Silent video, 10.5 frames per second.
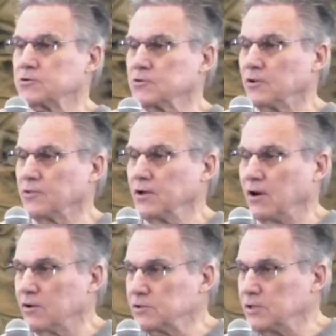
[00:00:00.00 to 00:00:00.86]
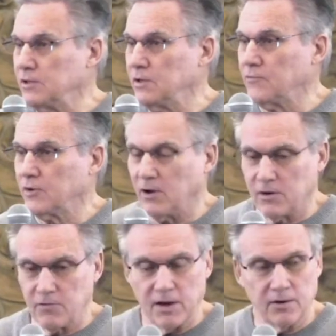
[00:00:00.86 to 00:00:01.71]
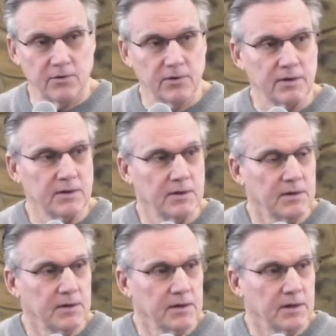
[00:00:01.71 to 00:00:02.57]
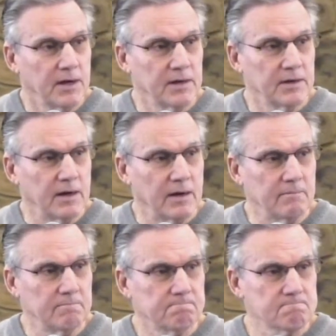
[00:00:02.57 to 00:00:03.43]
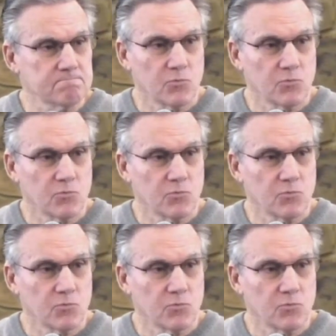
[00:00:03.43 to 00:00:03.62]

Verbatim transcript: School of Theology in Denver, Colorado, and and um,